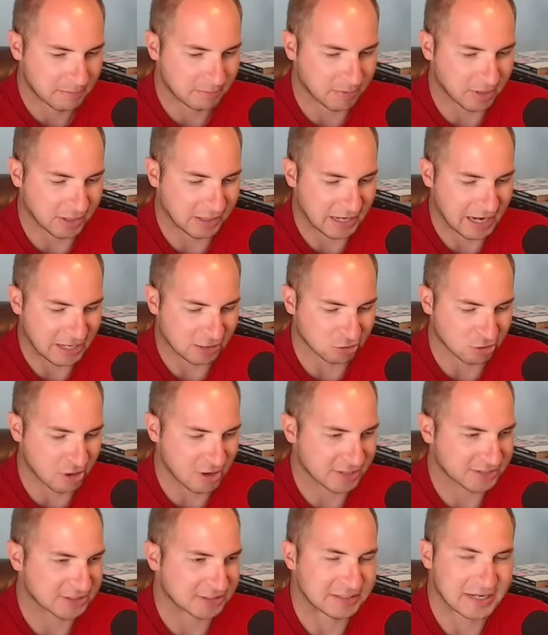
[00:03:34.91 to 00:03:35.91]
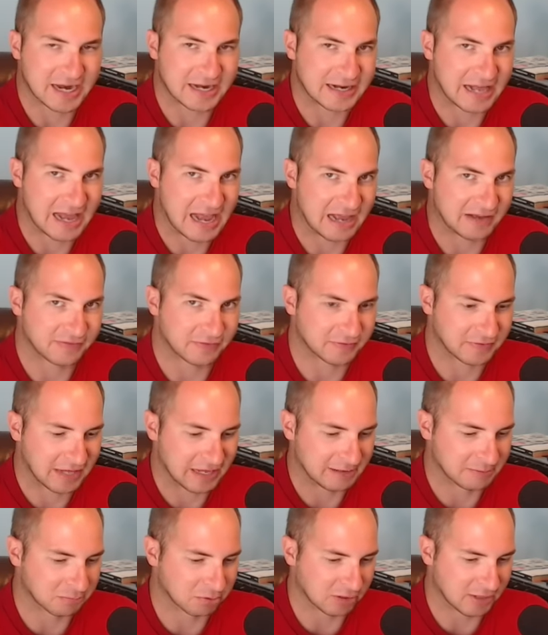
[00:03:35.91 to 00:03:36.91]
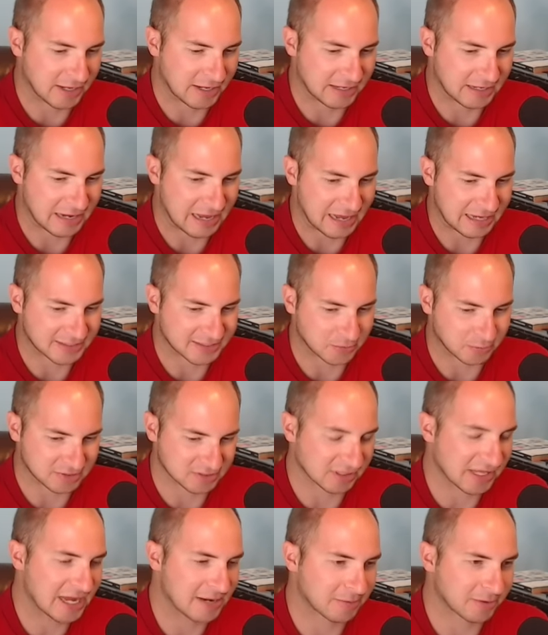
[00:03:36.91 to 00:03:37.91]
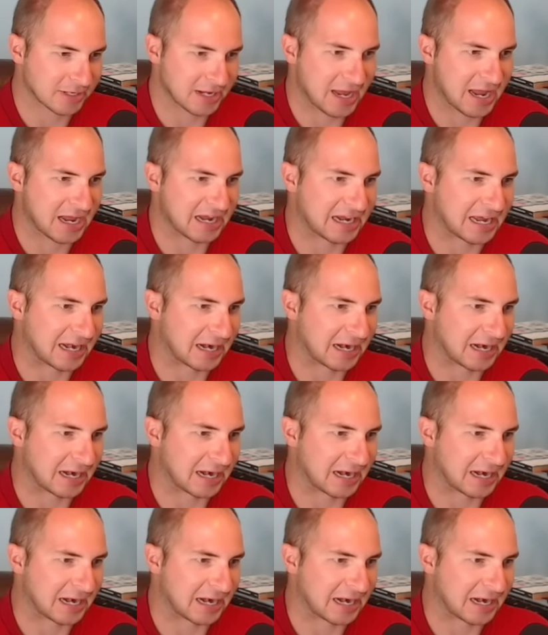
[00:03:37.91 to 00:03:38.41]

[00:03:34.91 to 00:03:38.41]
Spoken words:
but I lost a day and a half of gameplay as it was Labor Day,